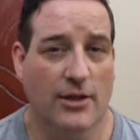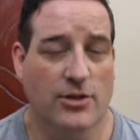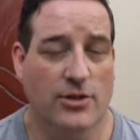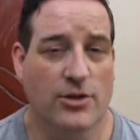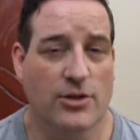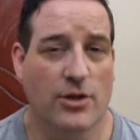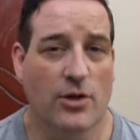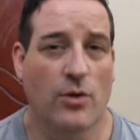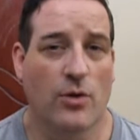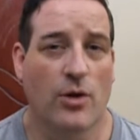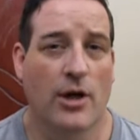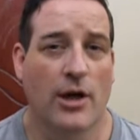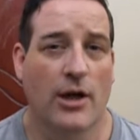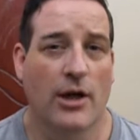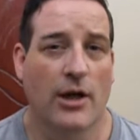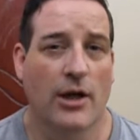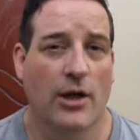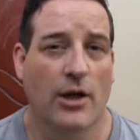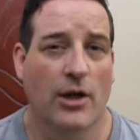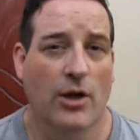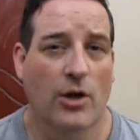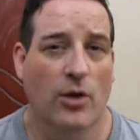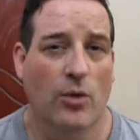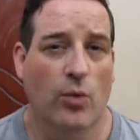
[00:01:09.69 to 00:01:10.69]
So
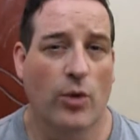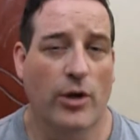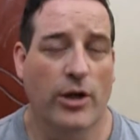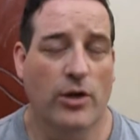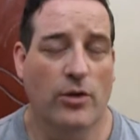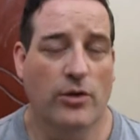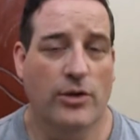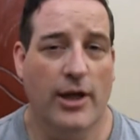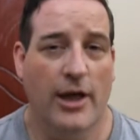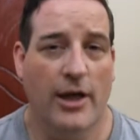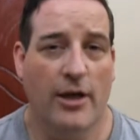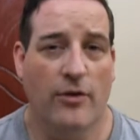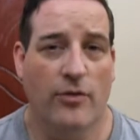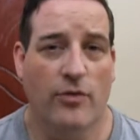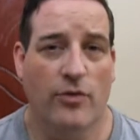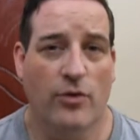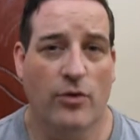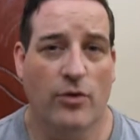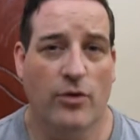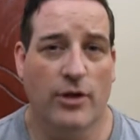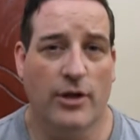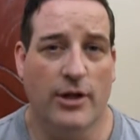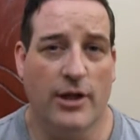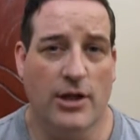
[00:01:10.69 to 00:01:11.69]
when you take
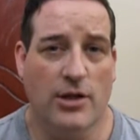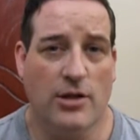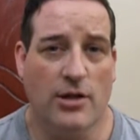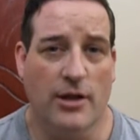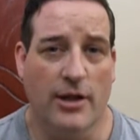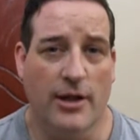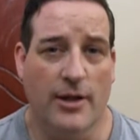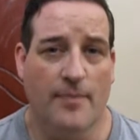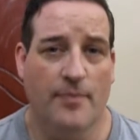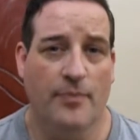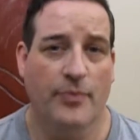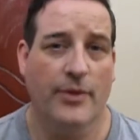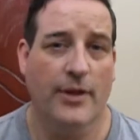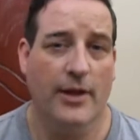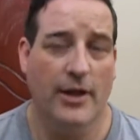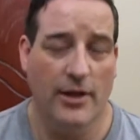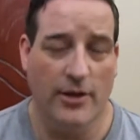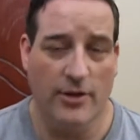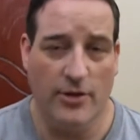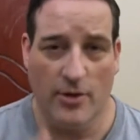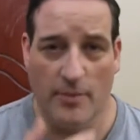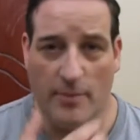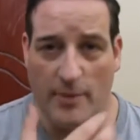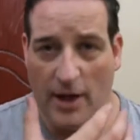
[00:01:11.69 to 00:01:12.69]
food initially into
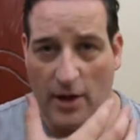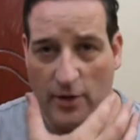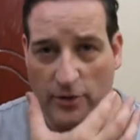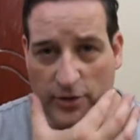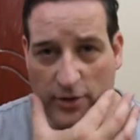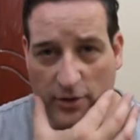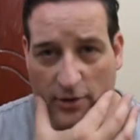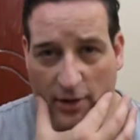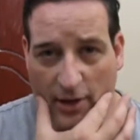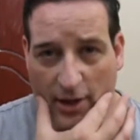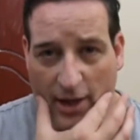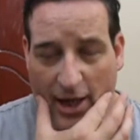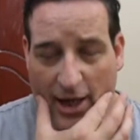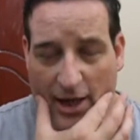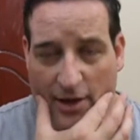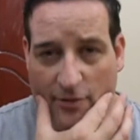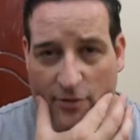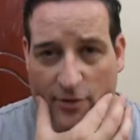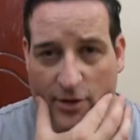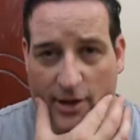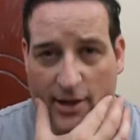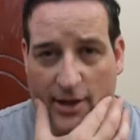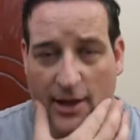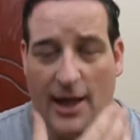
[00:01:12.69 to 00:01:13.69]
your mouth, the
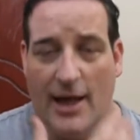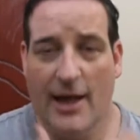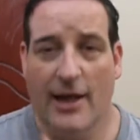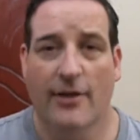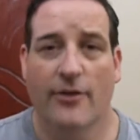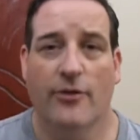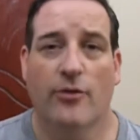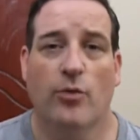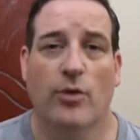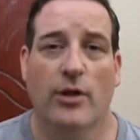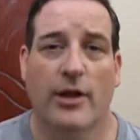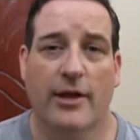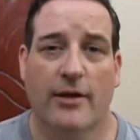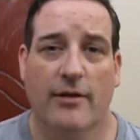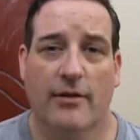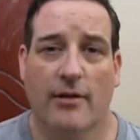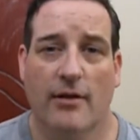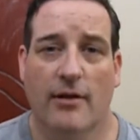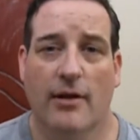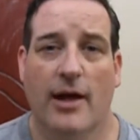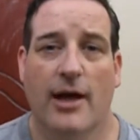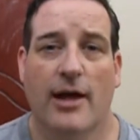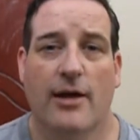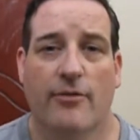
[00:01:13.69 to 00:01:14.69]
salivary glands release
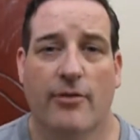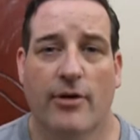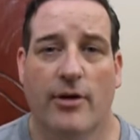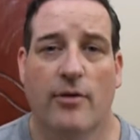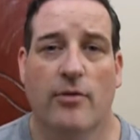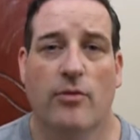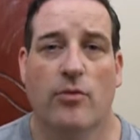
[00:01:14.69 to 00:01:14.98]
saliva,